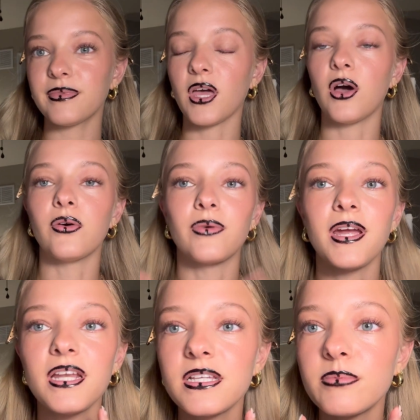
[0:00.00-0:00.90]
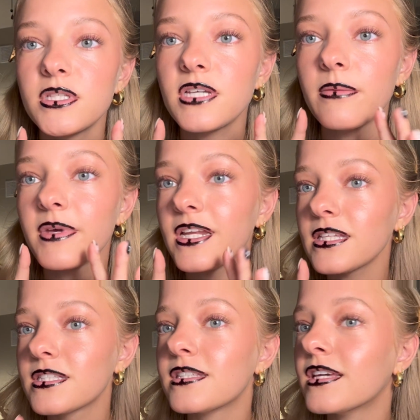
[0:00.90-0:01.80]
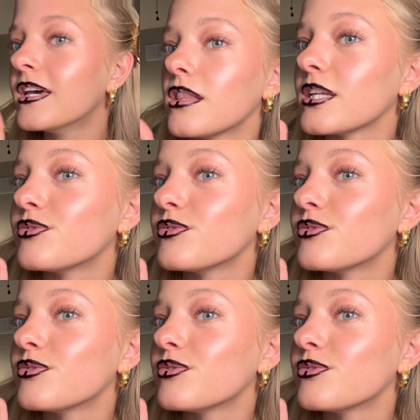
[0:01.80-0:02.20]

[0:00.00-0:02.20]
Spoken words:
All right, it's been 10 minutes. Let's